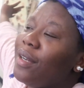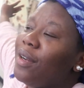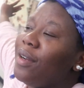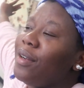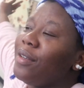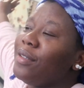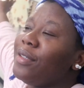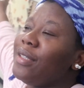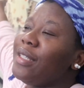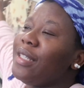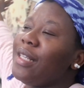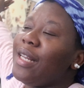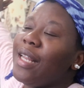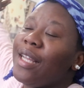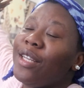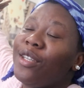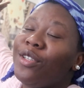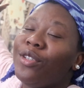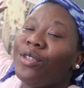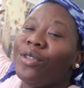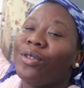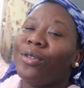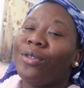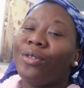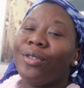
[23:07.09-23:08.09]
All the leg, you
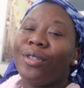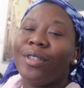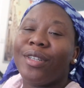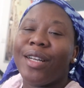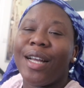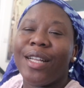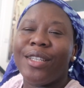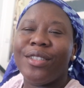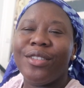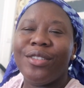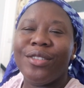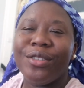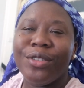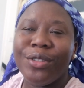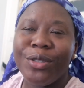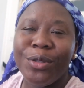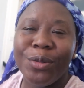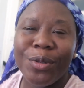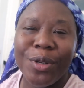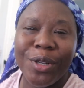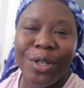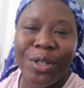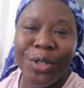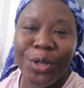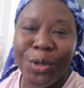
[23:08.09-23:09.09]
know, I don't know,
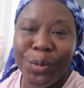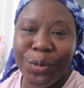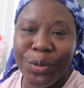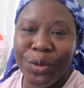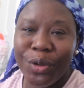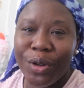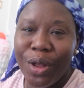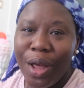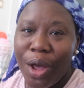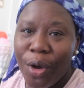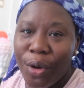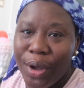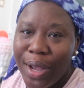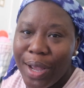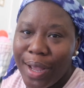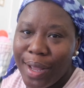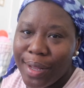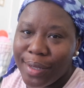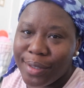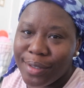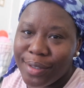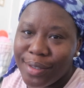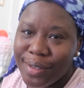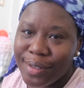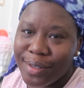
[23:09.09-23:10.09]
people know how
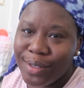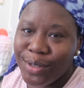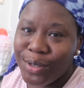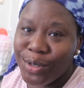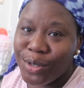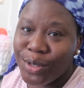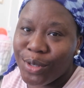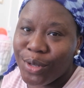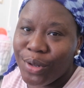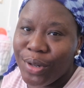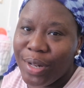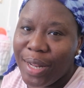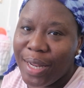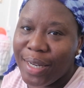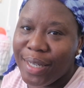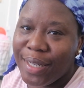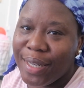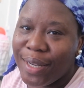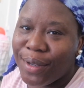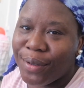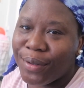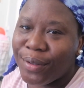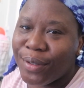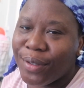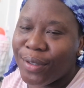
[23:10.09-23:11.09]
cats used to lie
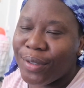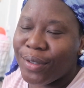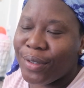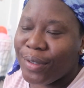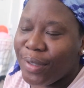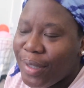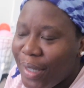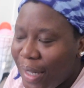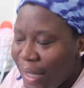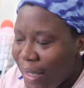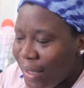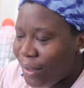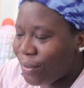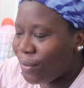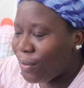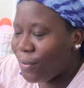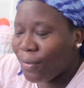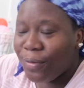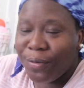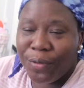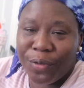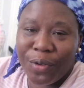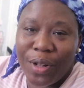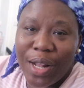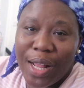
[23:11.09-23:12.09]
down, like
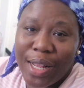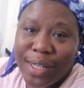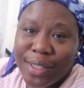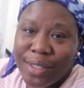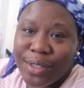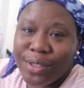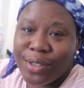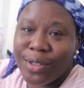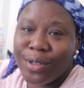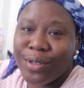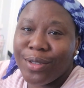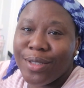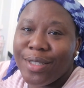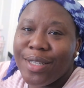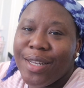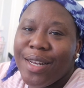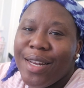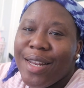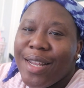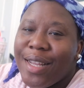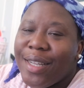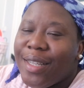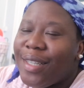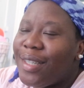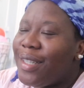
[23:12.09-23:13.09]
flat on the
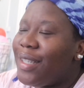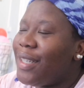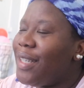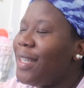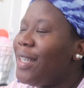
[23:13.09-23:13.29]
leg.